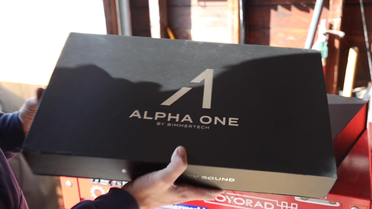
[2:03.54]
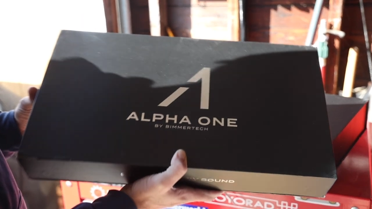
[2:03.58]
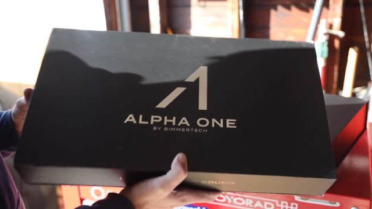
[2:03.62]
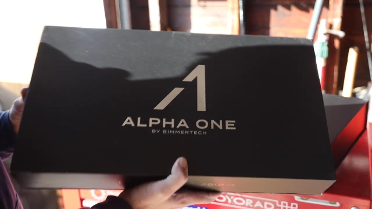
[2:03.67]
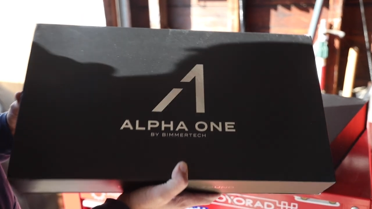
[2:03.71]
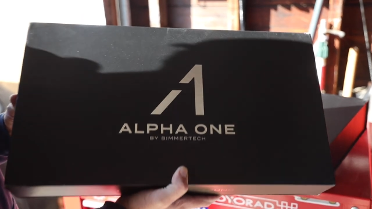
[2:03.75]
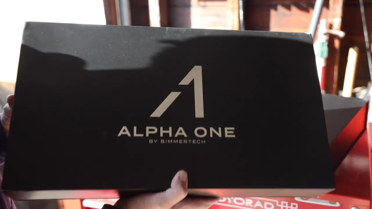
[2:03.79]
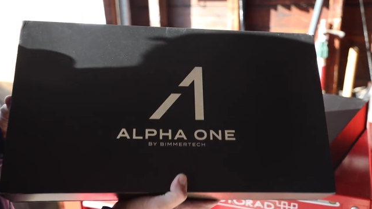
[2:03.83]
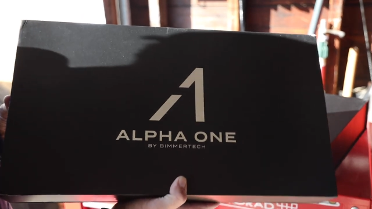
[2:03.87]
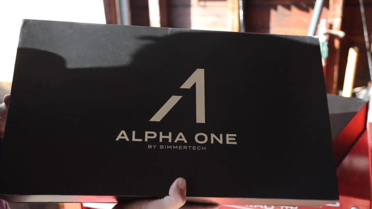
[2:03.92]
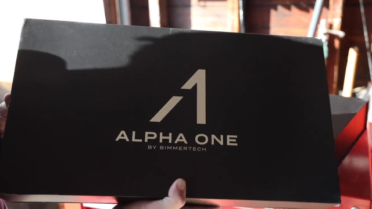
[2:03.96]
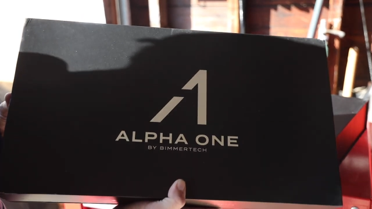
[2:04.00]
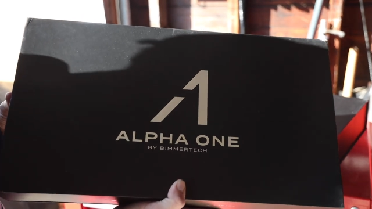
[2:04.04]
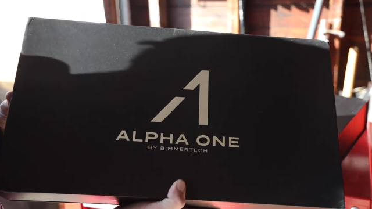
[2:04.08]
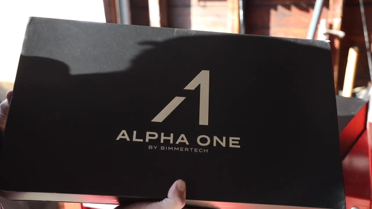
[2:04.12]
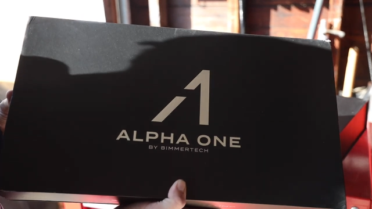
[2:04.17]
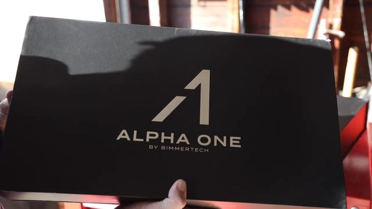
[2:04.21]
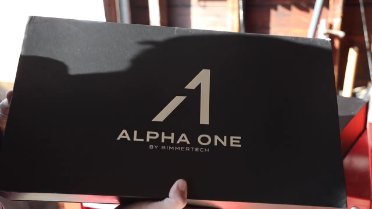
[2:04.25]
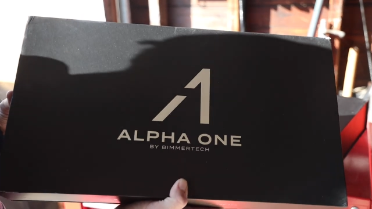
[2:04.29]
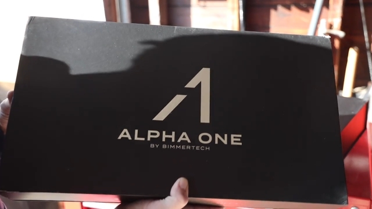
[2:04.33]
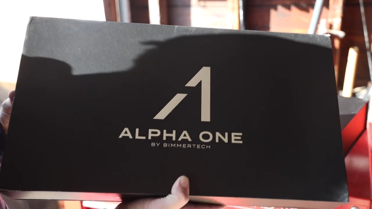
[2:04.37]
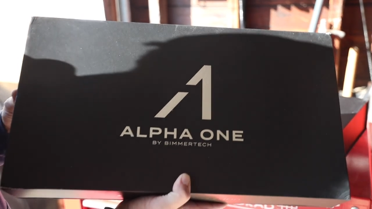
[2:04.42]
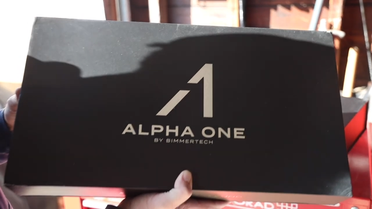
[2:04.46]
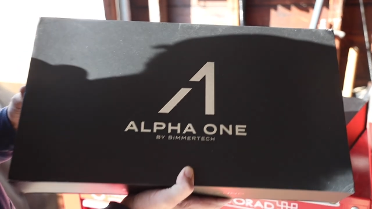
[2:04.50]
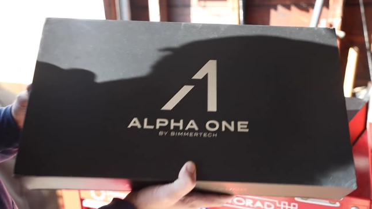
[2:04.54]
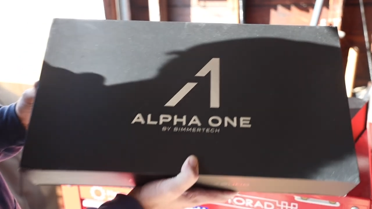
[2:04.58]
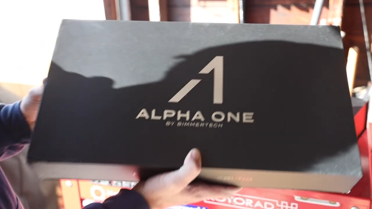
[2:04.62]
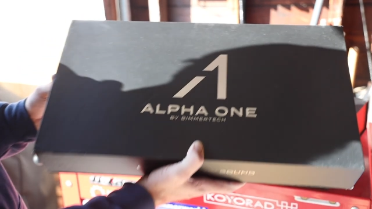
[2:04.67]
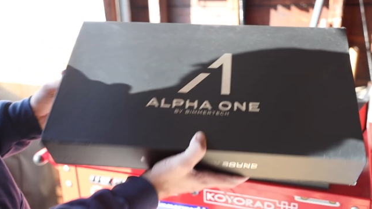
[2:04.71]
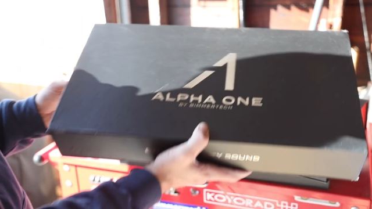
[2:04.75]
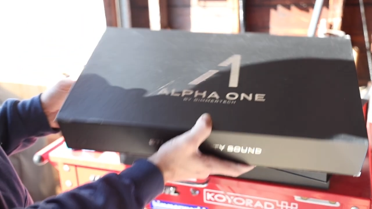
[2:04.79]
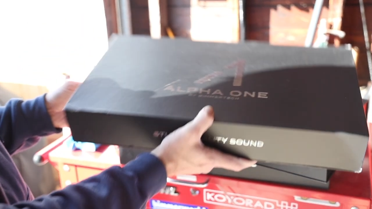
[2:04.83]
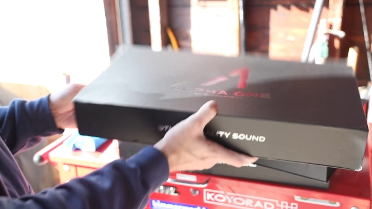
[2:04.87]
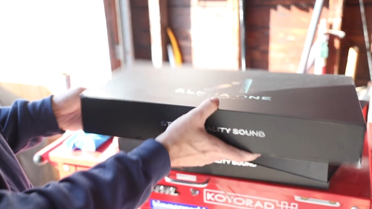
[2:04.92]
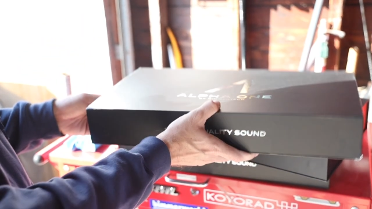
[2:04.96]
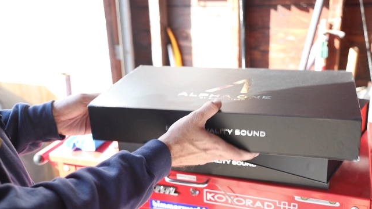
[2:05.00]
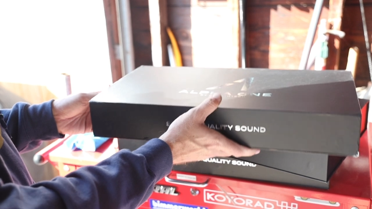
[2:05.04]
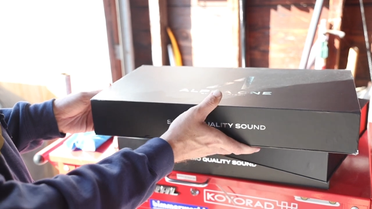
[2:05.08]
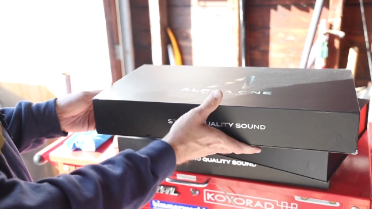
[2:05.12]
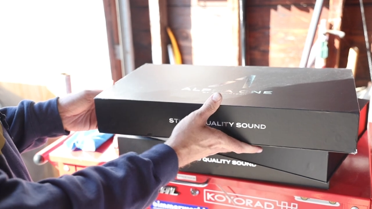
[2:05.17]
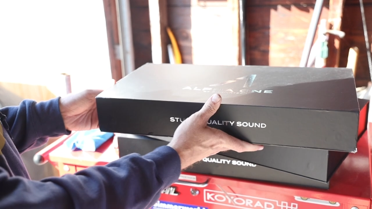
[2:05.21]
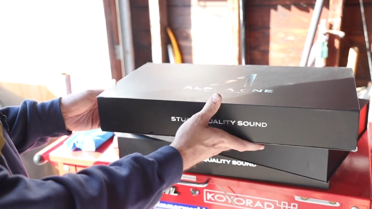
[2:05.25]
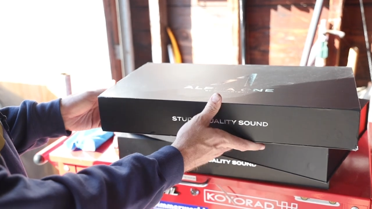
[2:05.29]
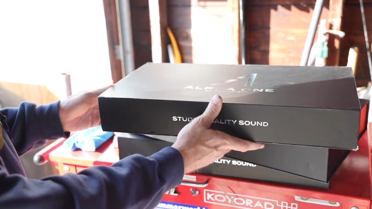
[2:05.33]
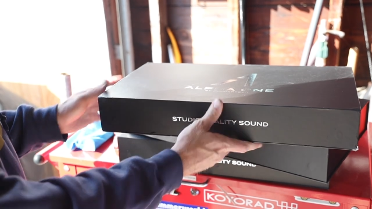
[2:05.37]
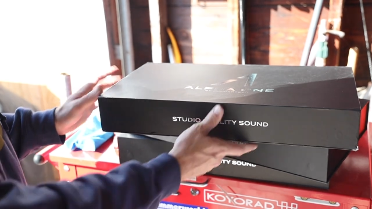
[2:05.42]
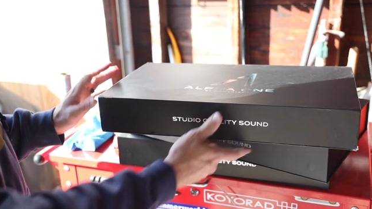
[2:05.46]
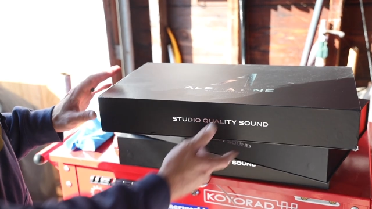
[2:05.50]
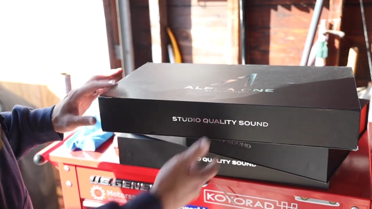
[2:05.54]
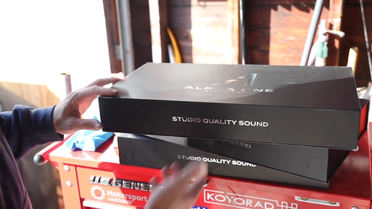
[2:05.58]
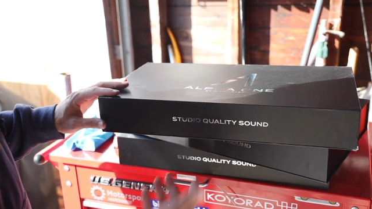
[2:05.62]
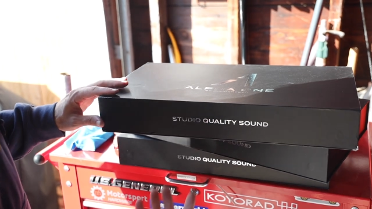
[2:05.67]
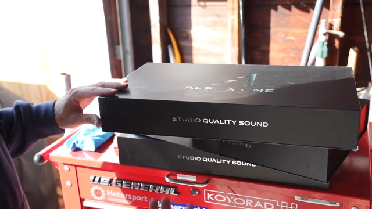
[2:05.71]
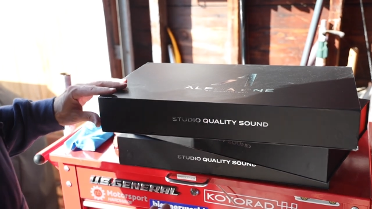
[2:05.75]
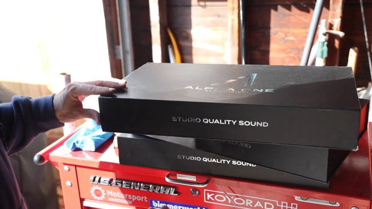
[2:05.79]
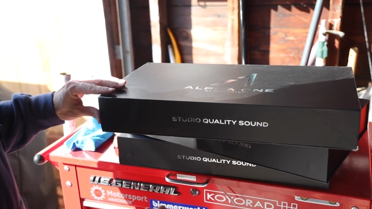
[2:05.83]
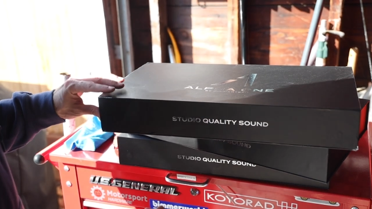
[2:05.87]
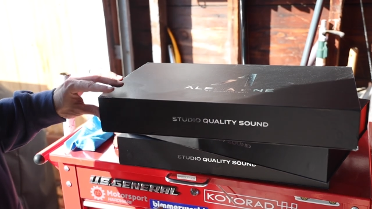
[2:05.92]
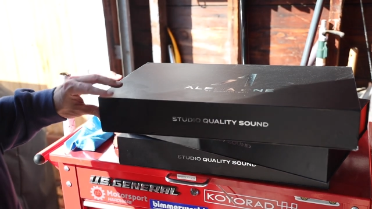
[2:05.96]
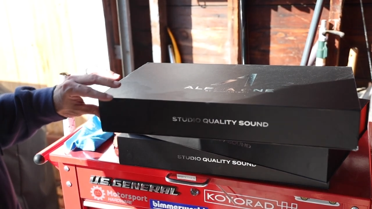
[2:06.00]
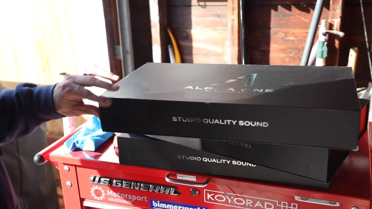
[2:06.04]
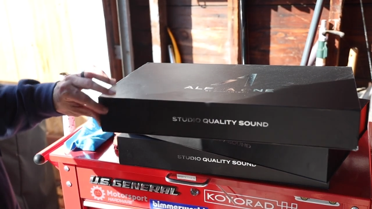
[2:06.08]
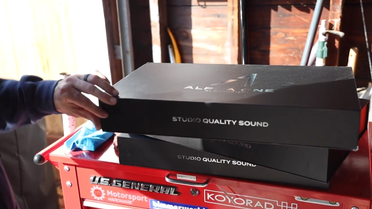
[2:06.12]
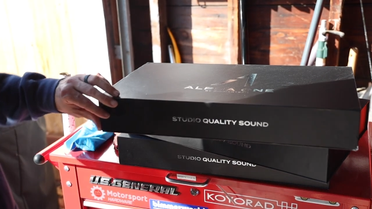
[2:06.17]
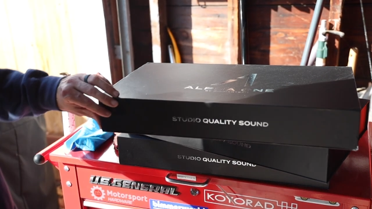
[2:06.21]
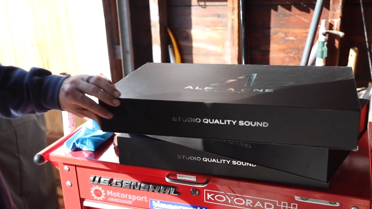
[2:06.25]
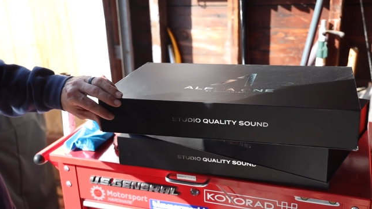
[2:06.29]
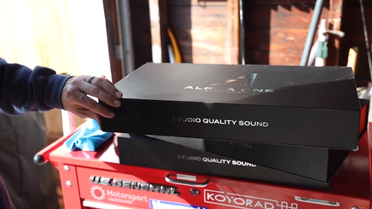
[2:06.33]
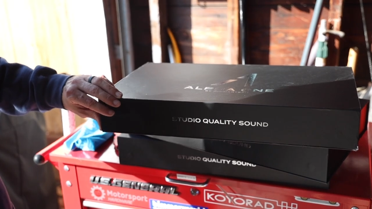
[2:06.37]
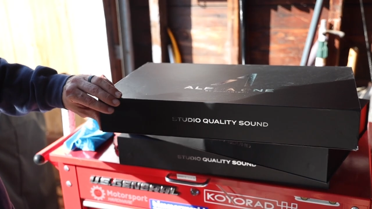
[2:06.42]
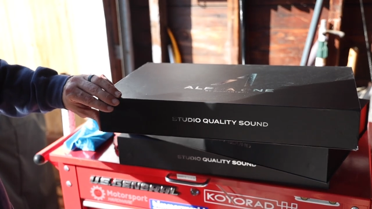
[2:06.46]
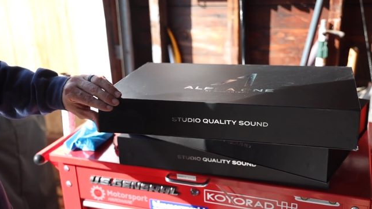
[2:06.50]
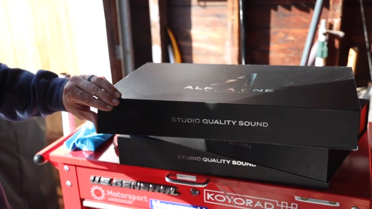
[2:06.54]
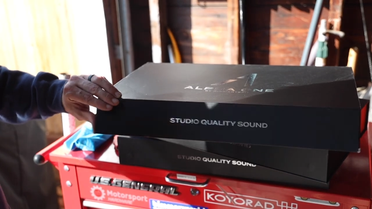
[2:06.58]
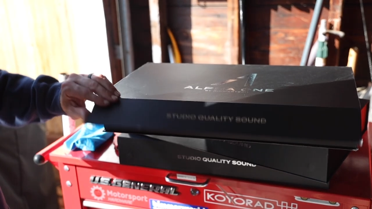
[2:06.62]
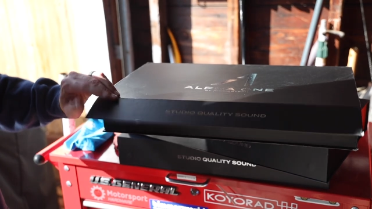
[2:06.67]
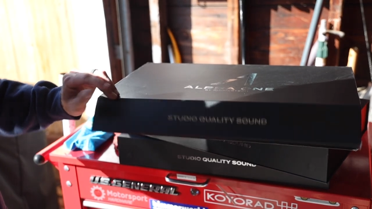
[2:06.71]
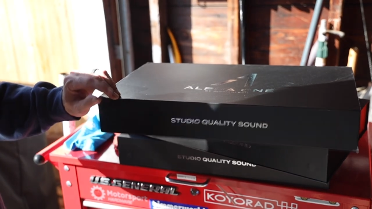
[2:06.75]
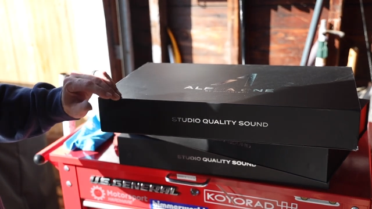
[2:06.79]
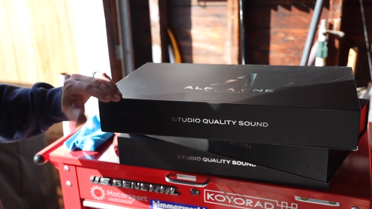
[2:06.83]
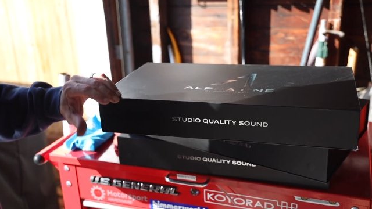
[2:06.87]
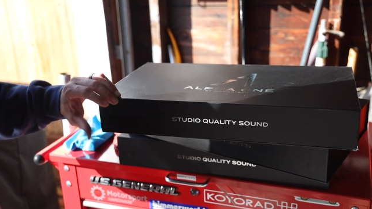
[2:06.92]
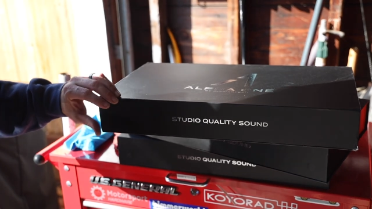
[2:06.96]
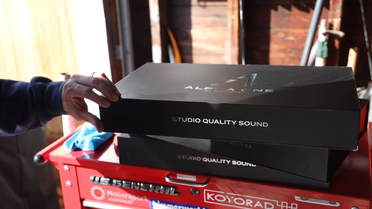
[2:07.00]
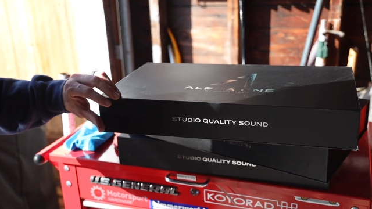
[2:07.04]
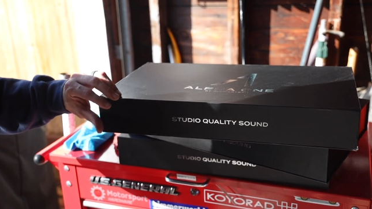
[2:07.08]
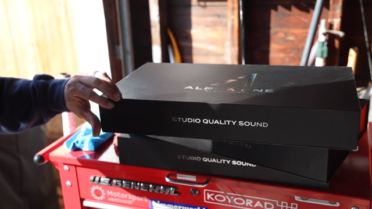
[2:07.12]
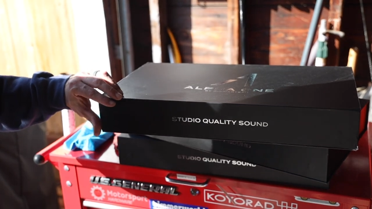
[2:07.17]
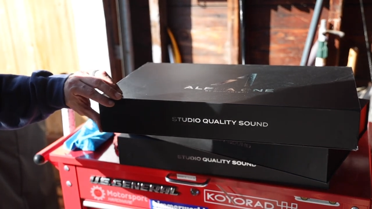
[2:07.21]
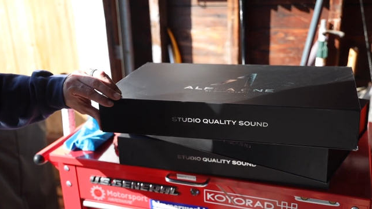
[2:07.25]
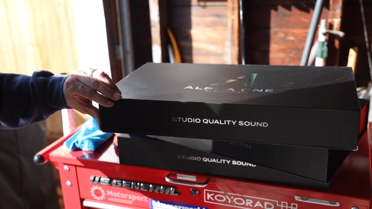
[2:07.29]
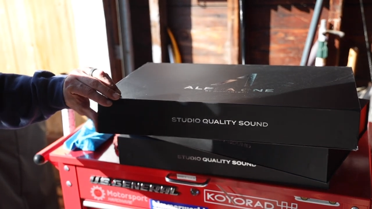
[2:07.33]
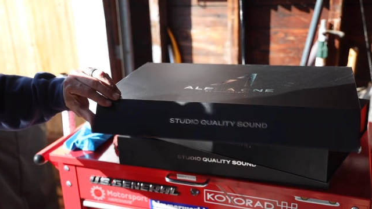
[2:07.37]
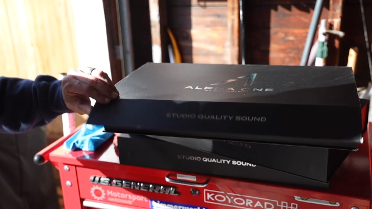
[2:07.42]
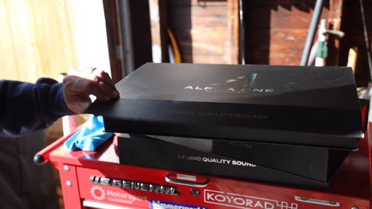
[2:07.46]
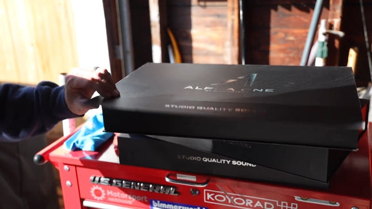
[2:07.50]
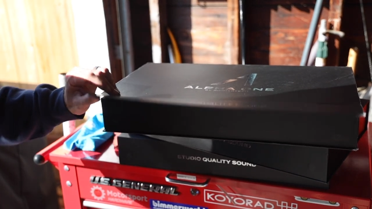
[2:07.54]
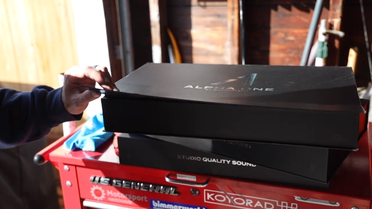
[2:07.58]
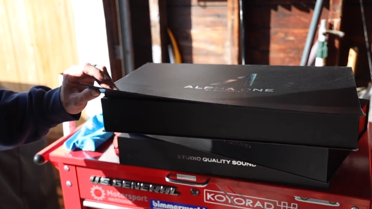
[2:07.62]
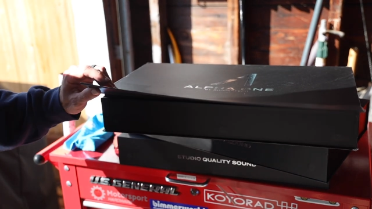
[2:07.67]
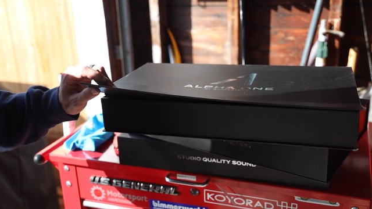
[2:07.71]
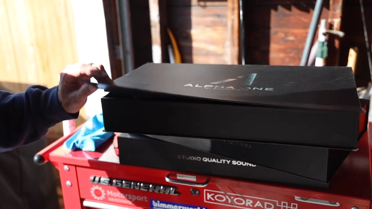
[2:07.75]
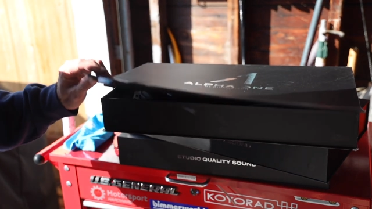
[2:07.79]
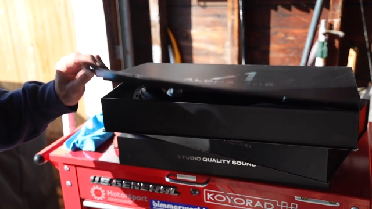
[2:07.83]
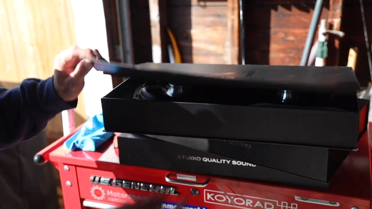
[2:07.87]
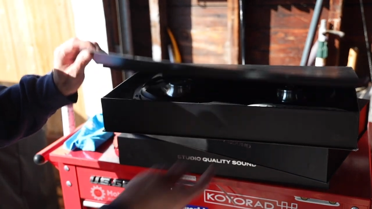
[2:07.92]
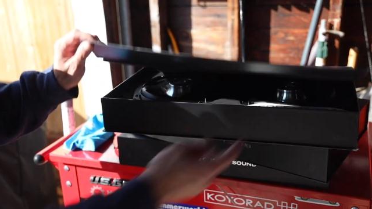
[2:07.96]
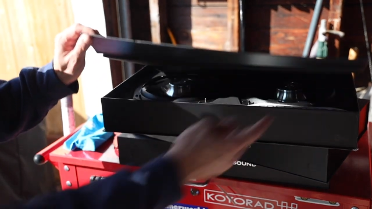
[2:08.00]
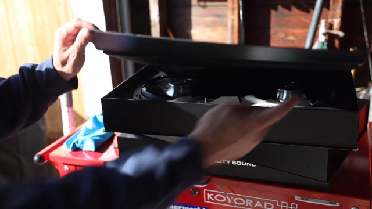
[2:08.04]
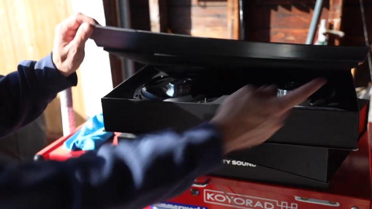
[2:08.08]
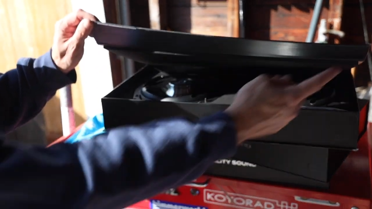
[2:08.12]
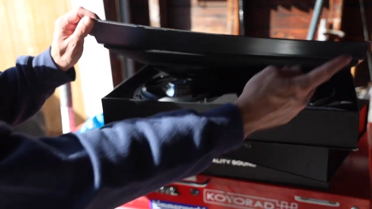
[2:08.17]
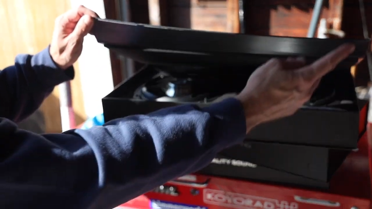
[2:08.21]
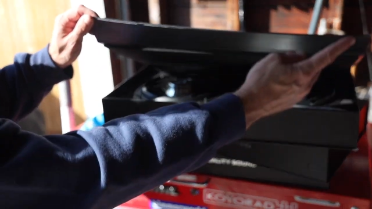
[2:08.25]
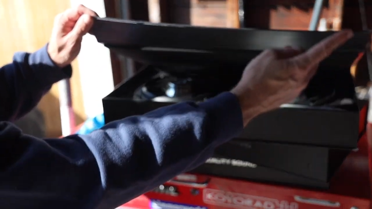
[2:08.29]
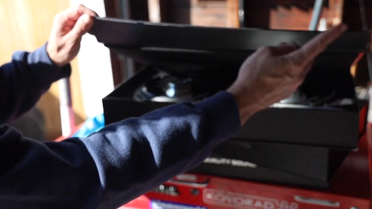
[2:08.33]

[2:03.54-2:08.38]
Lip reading: Nobody's mouth can be seen.